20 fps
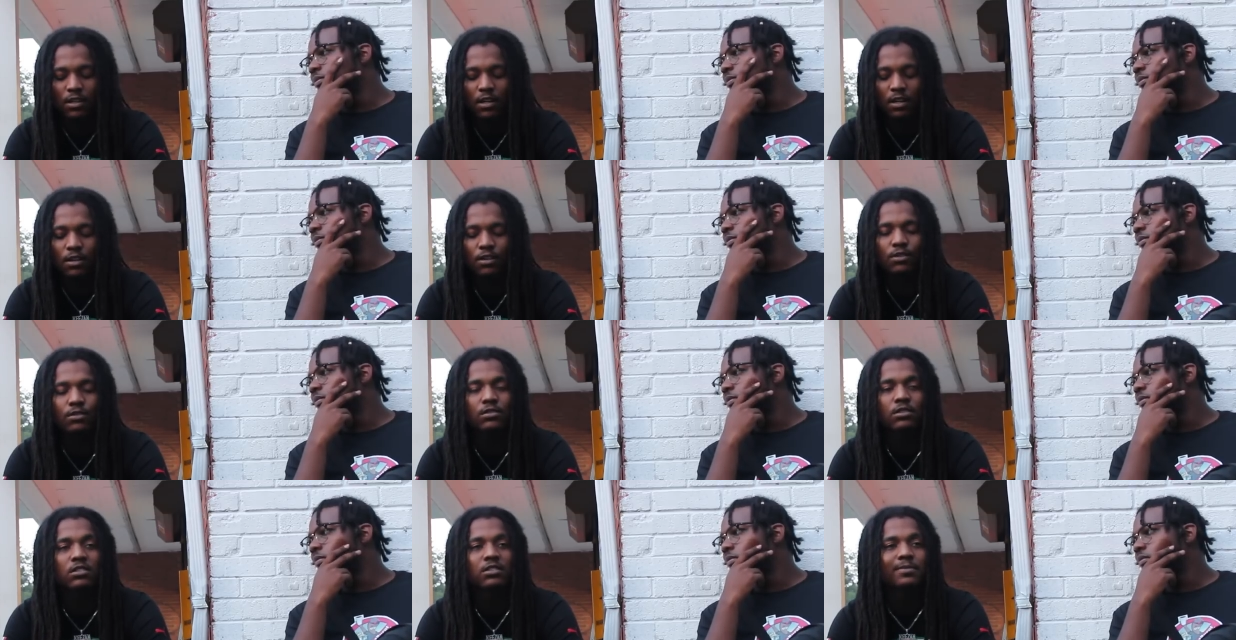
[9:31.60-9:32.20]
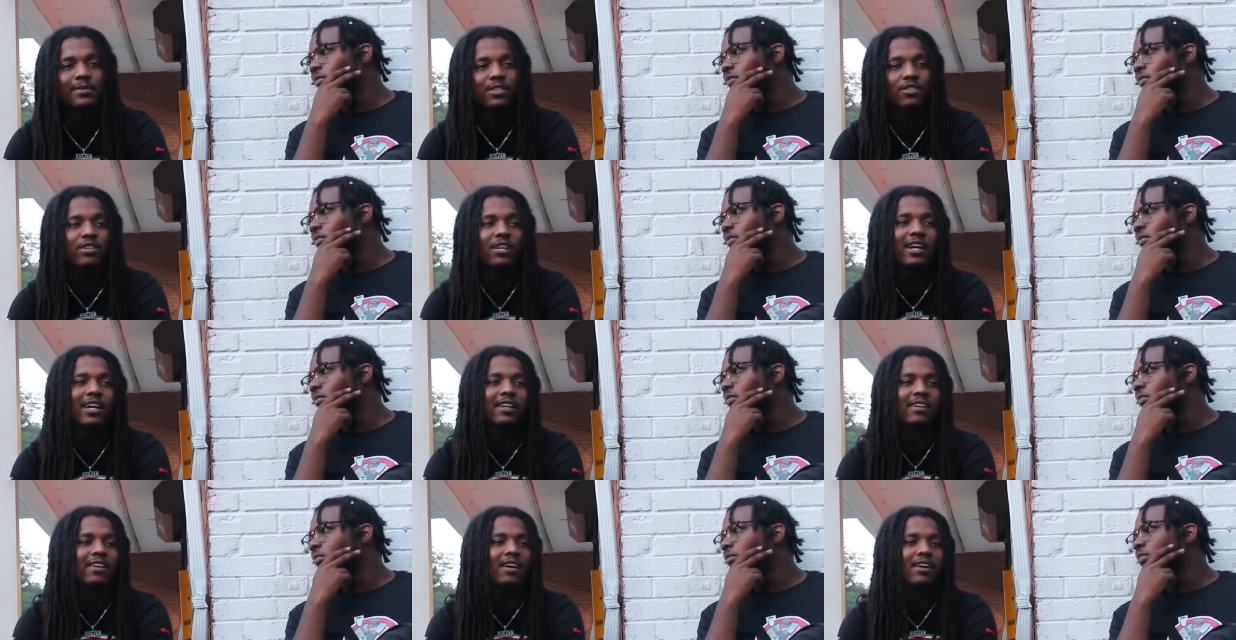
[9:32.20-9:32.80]
Speaker 1: I don't just be
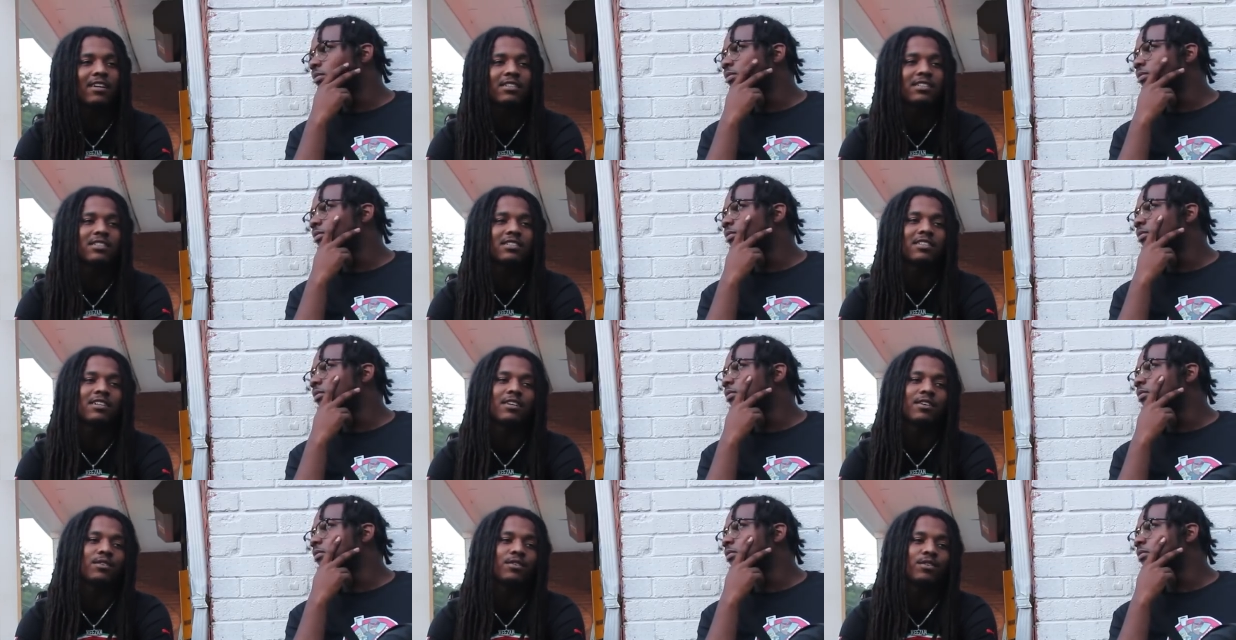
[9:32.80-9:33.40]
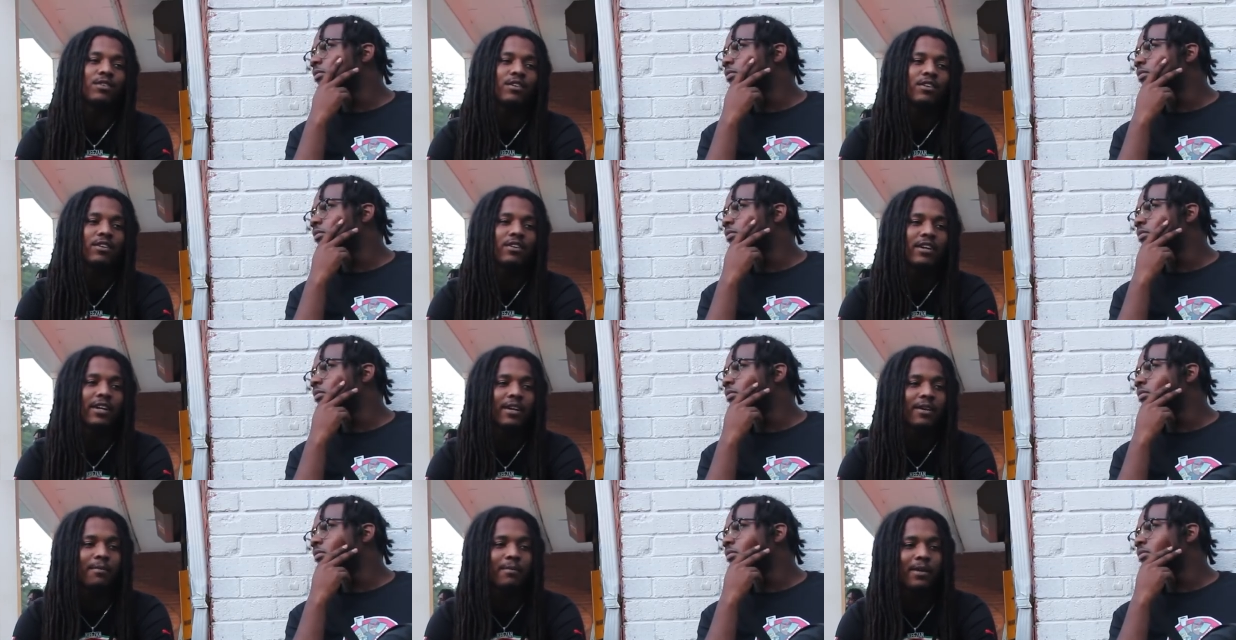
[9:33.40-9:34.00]
trying to knock shit out on the
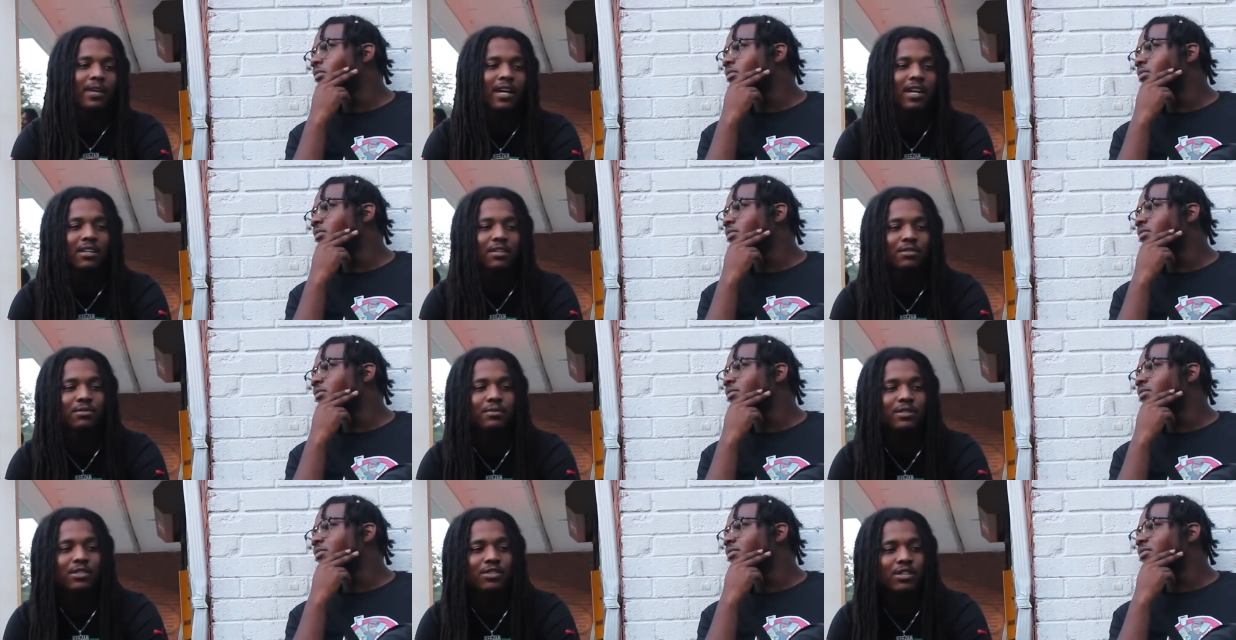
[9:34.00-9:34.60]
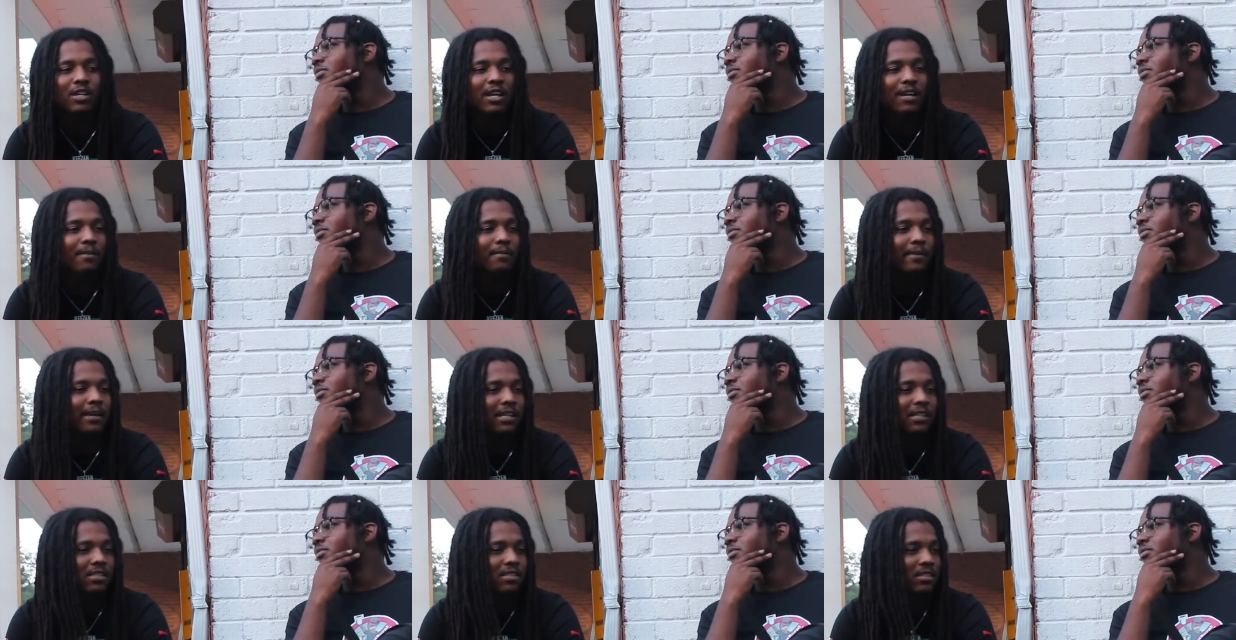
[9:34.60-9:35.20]
Be I do be trying to
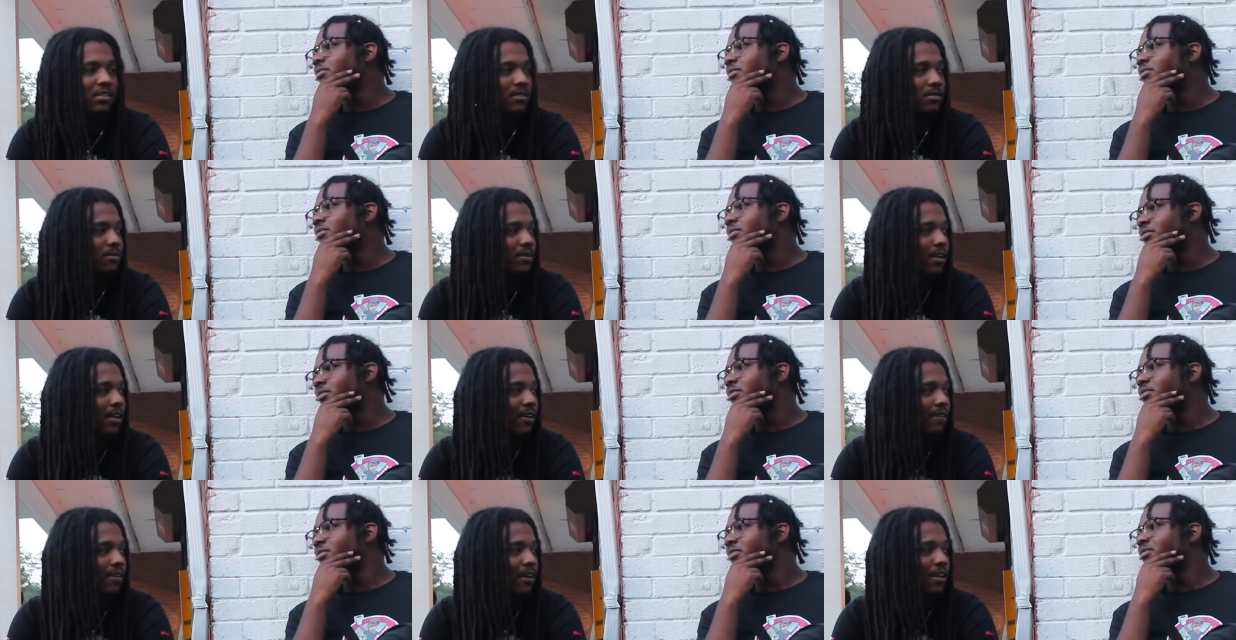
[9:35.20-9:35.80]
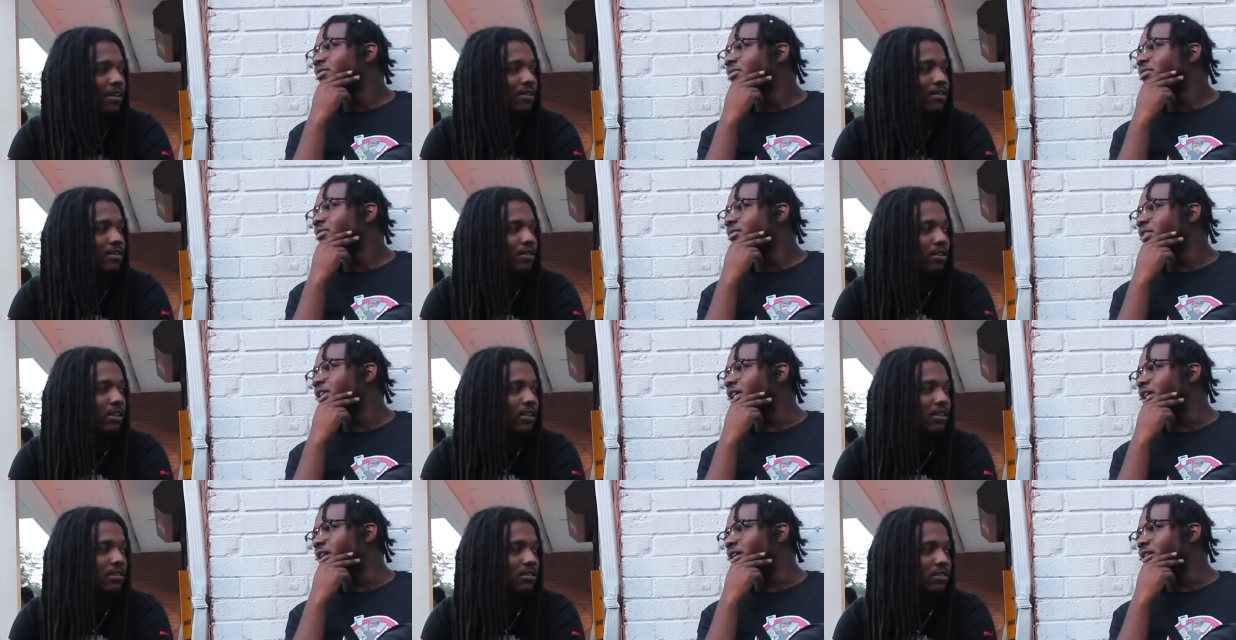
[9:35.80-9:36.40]
make sense when I write. You
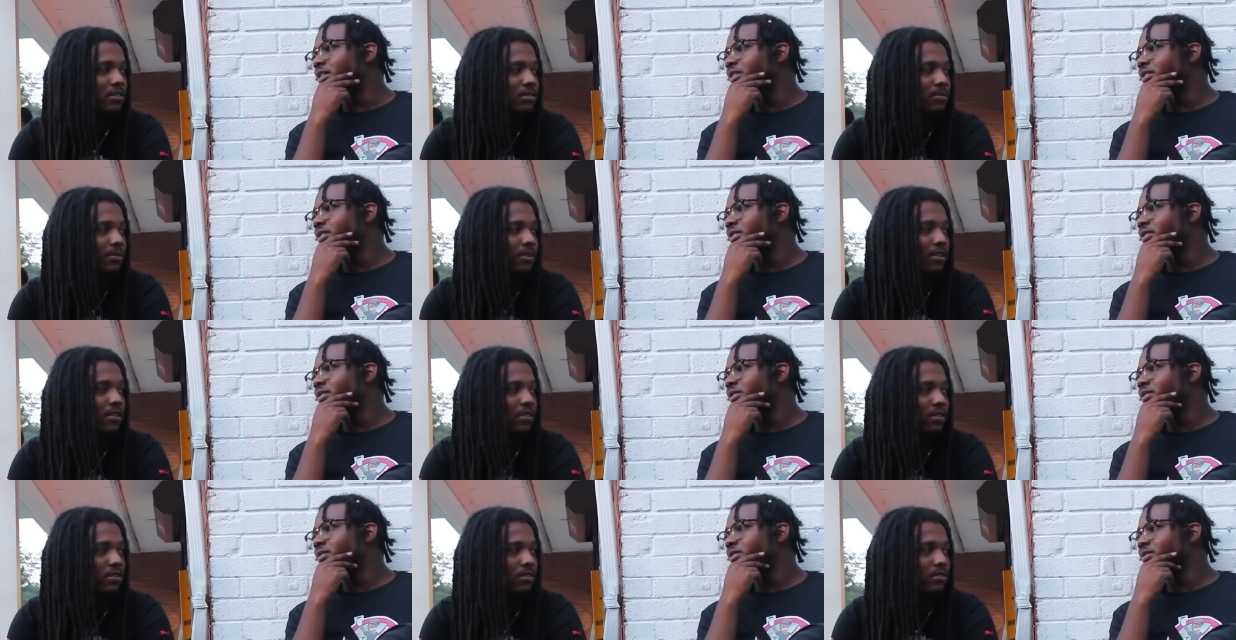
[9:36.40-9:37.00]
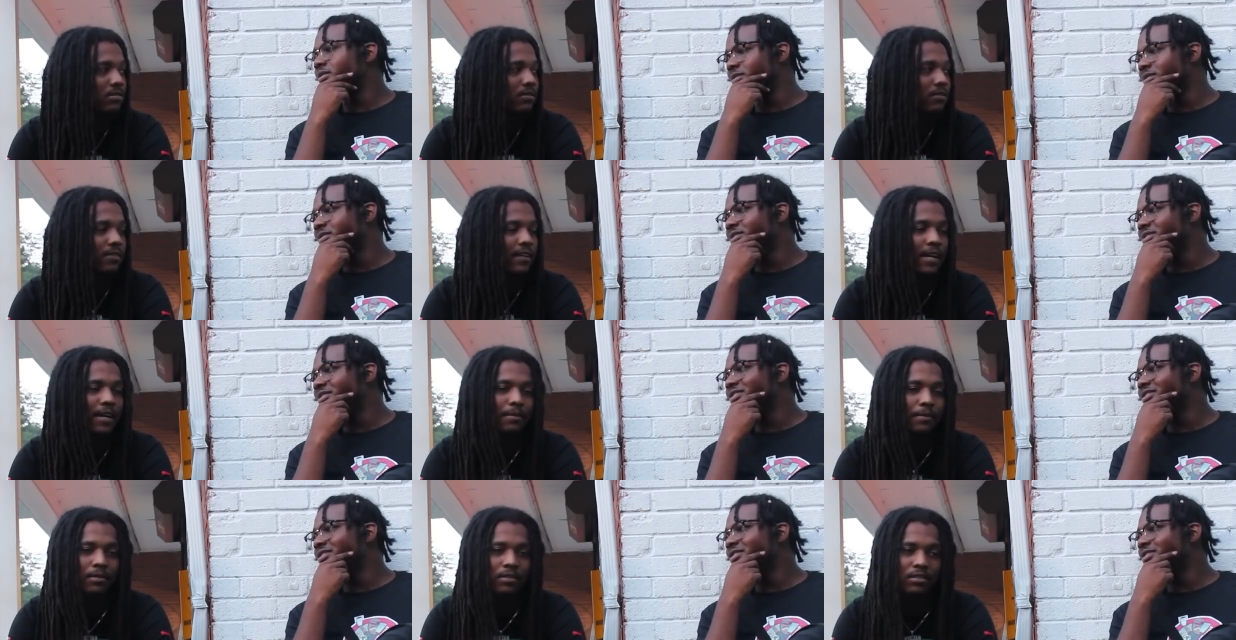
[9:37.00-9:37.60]
know, yeah. just be
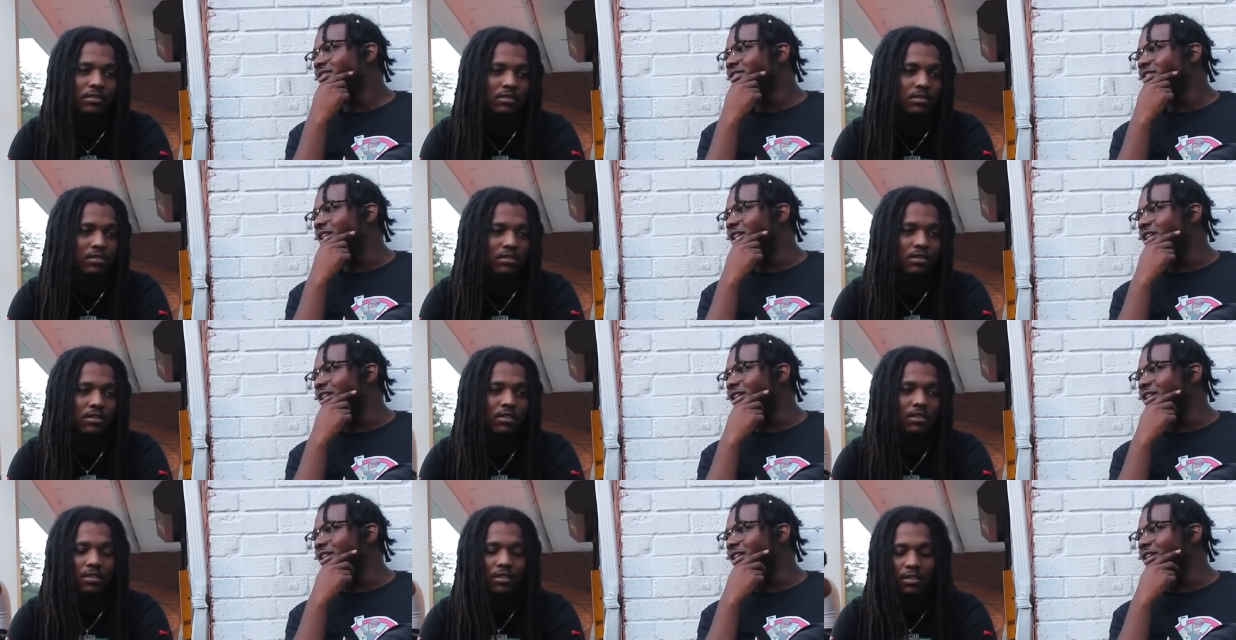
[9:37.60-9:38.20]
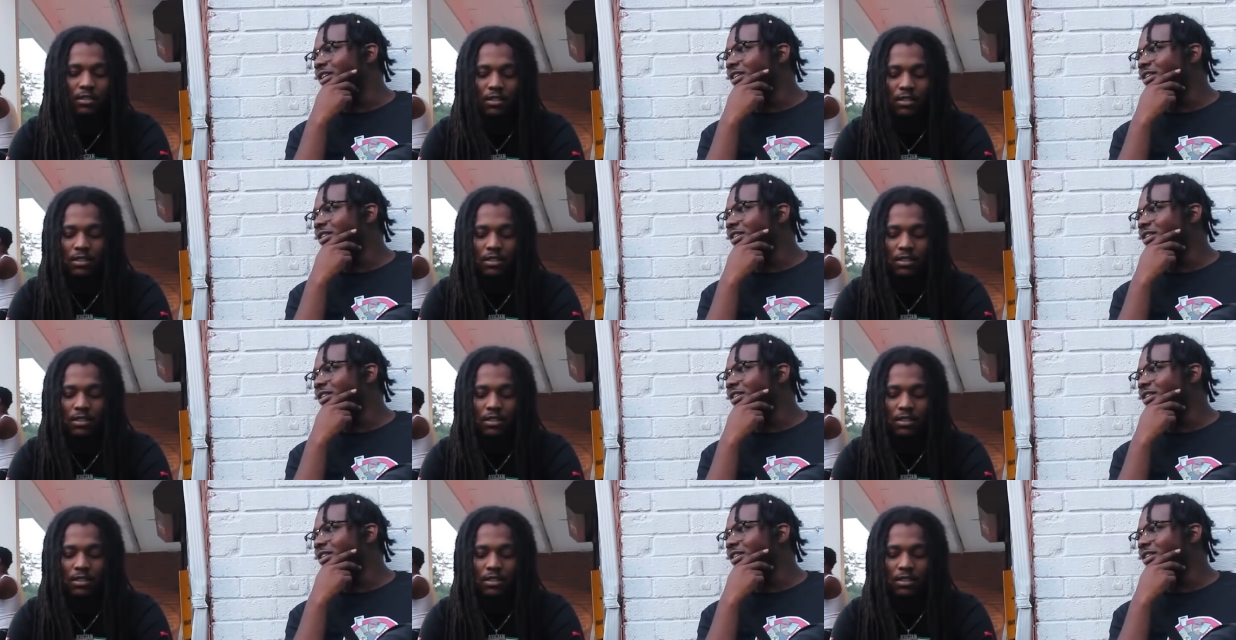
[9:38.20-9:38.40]
rapping. Yeah, yeah,